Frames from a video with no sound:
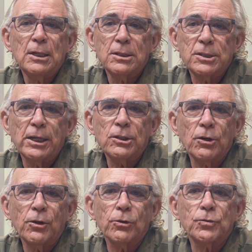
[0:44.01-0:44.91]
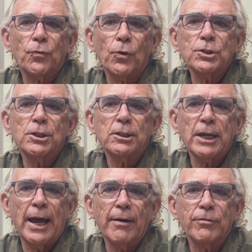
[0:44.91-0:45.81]
San Antonio is fortunate to
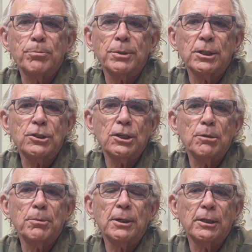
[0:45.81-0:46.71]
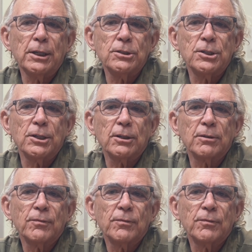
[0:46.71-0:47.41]
have him and the team he leads here.